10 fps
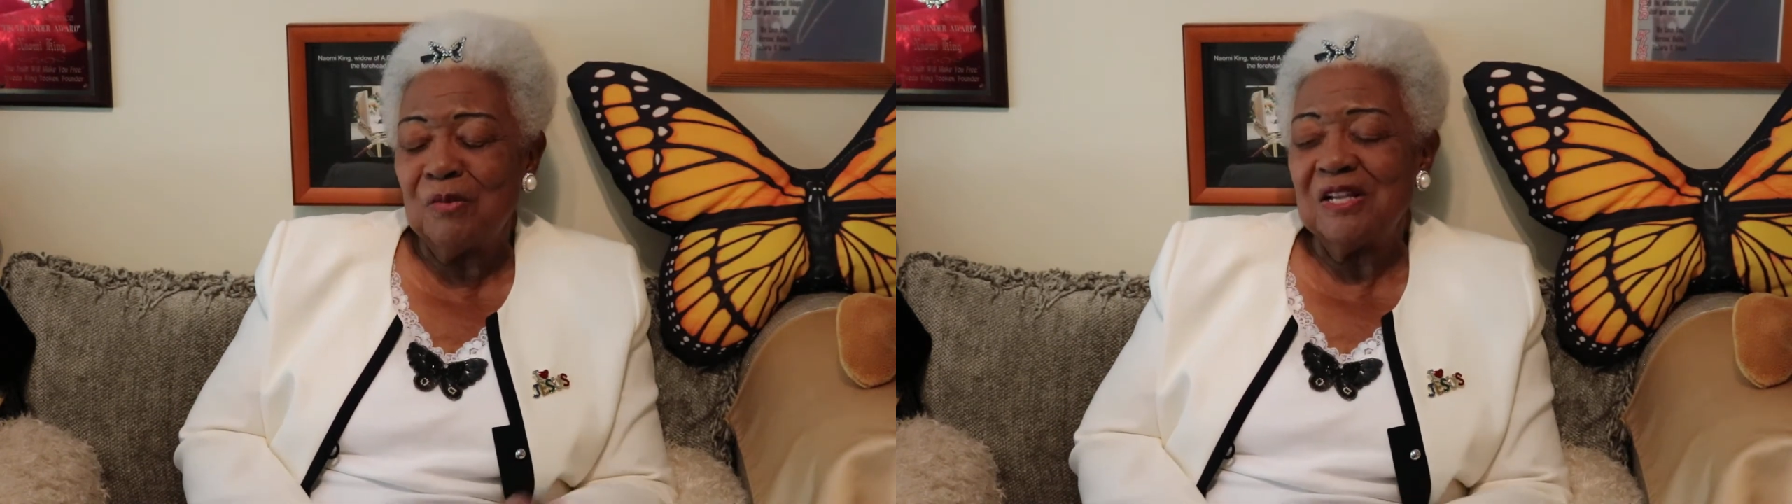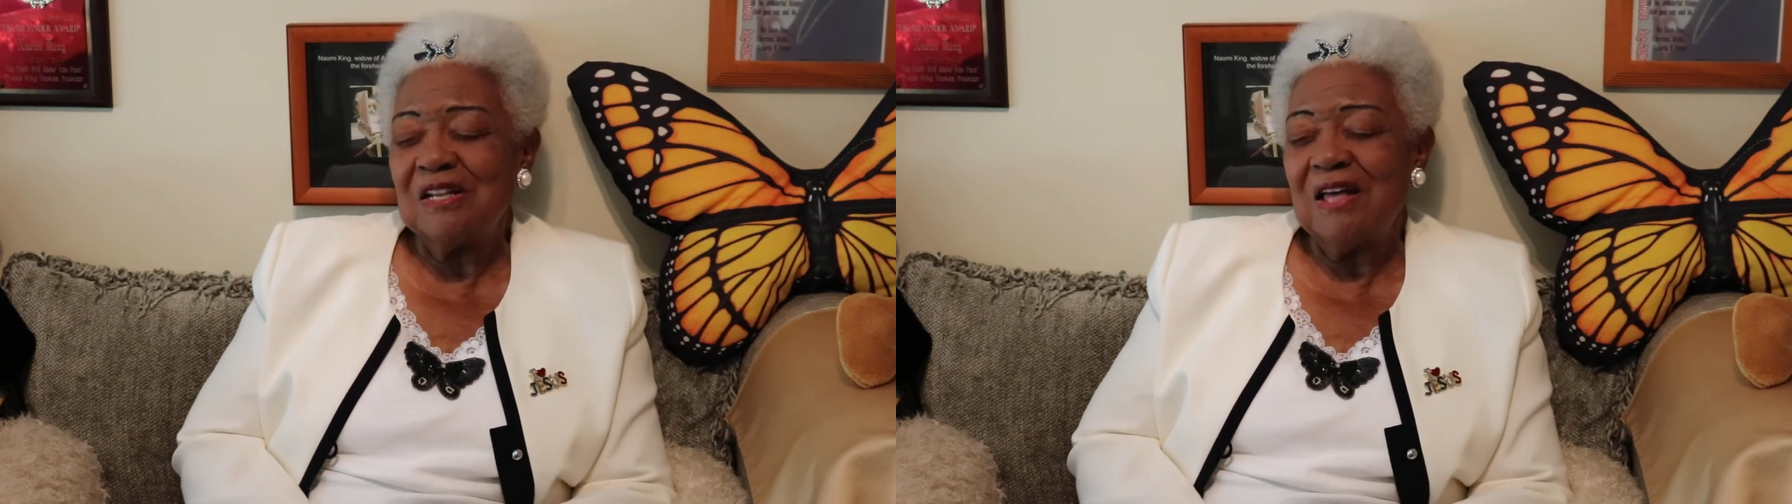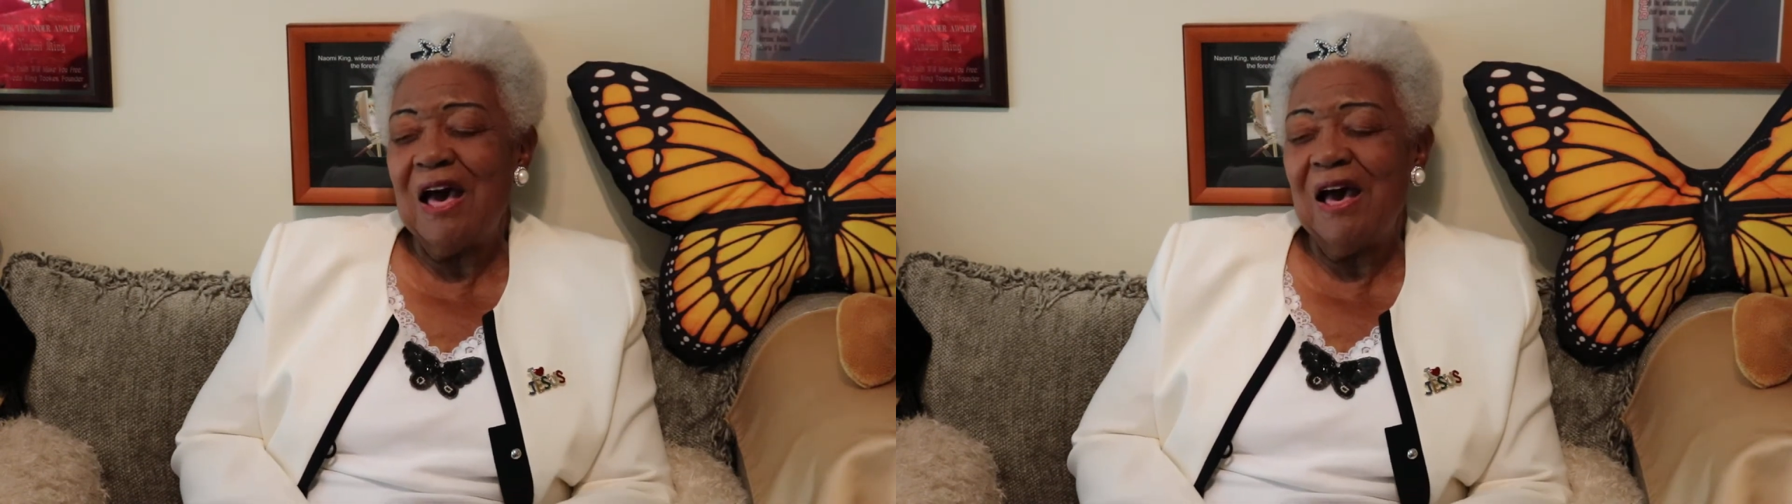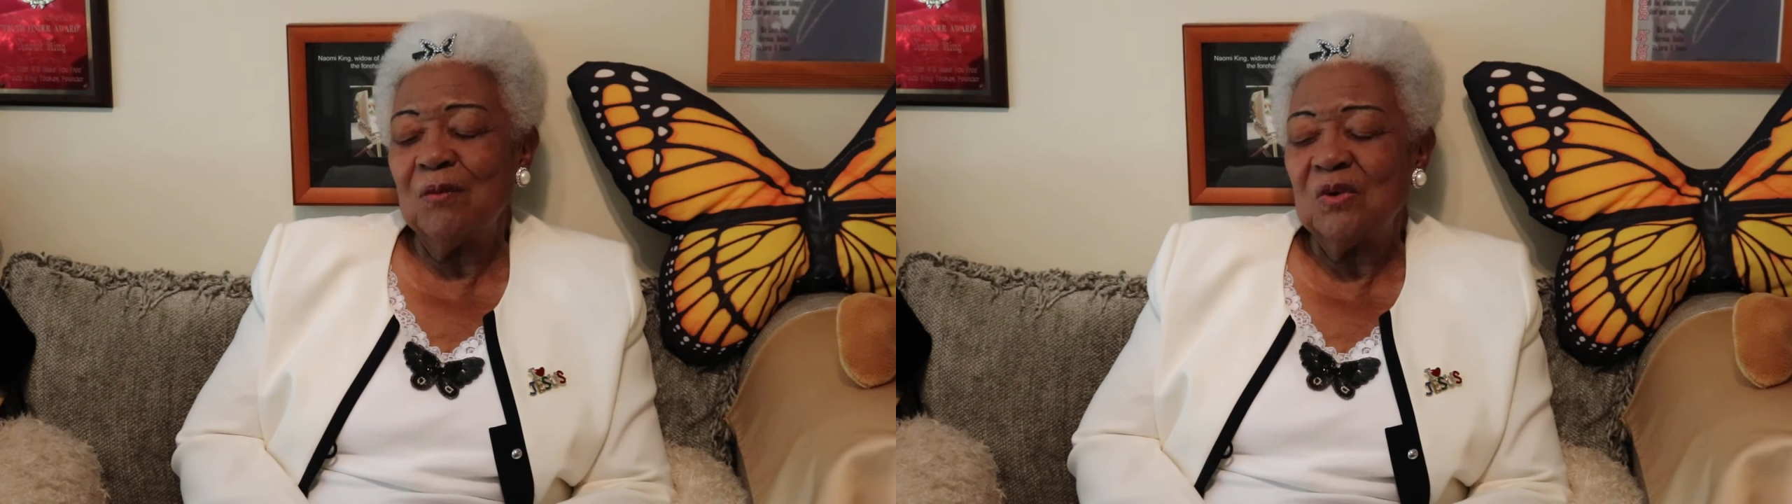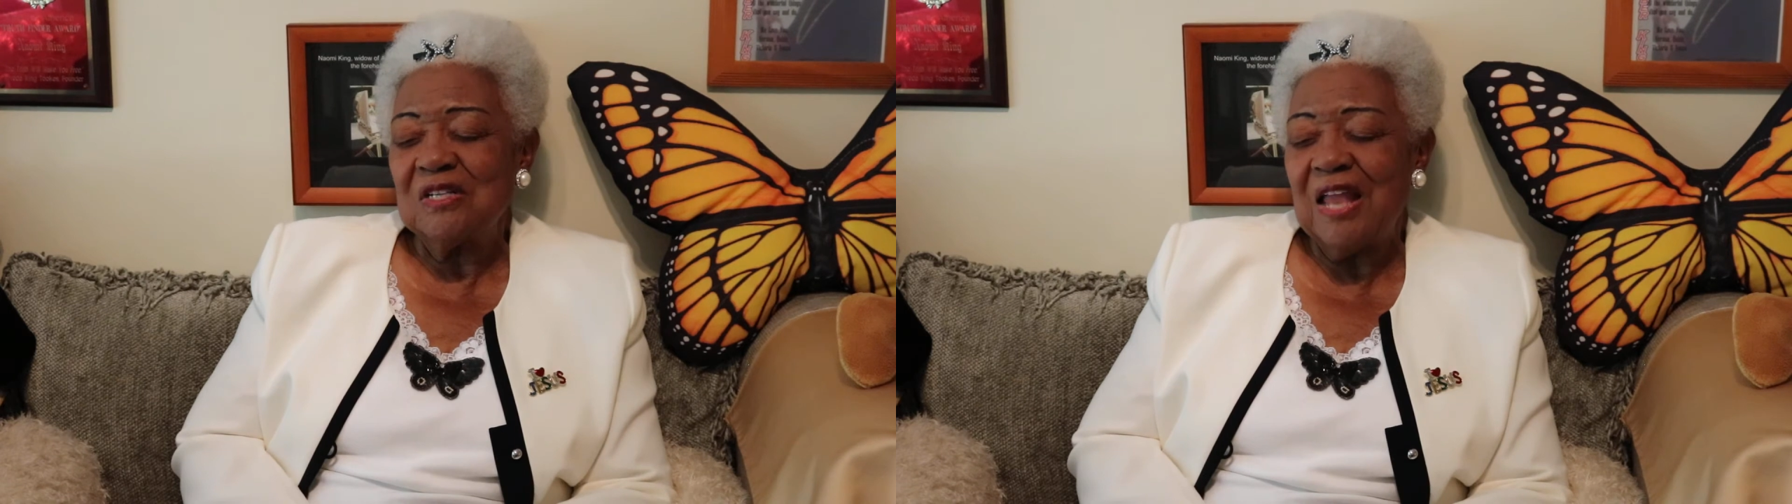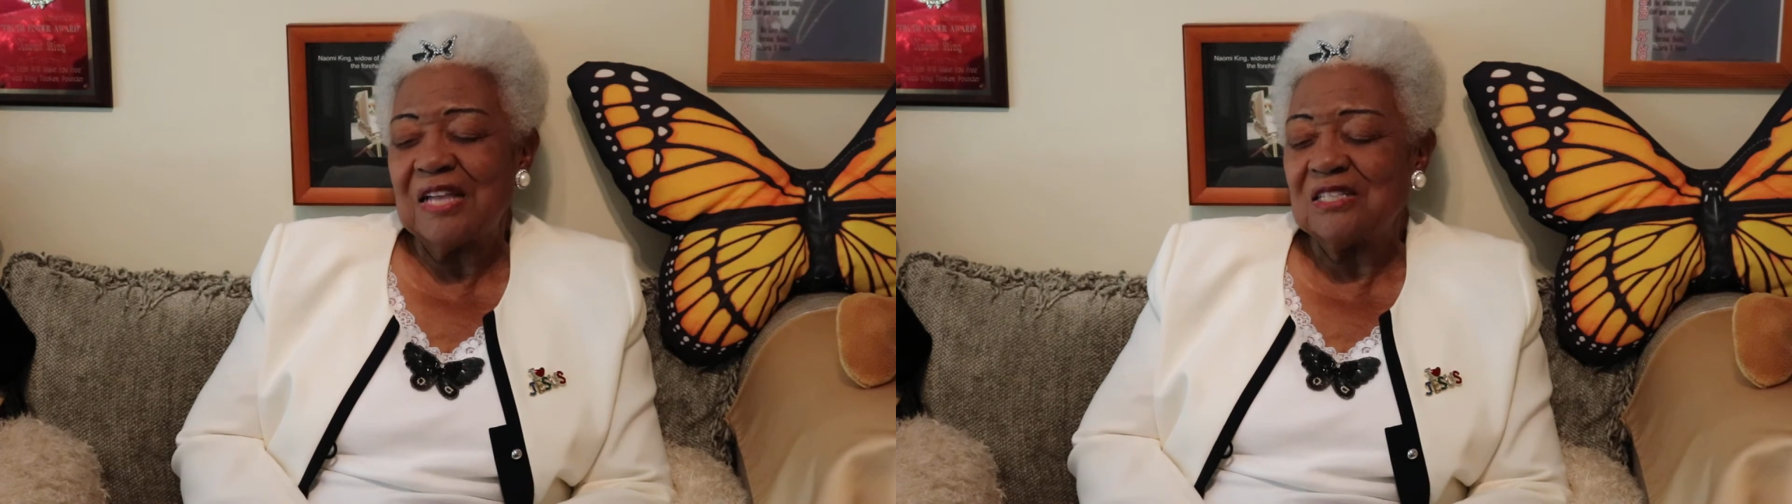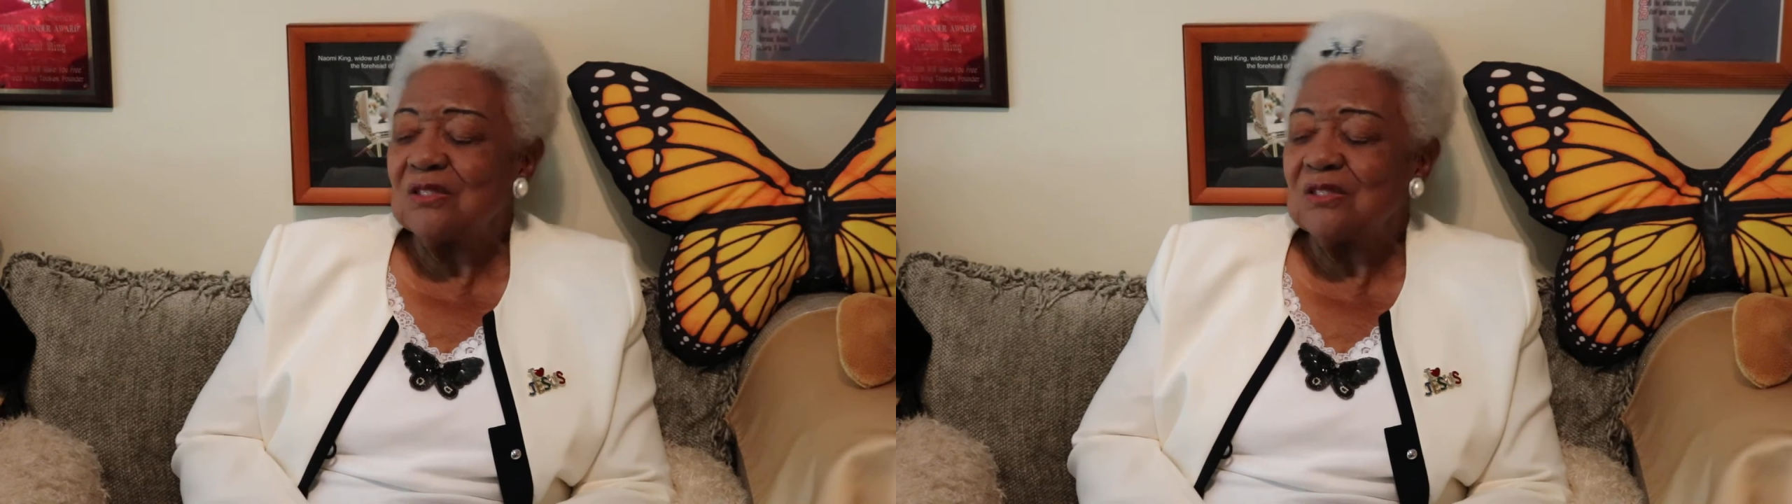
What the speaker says: but I would like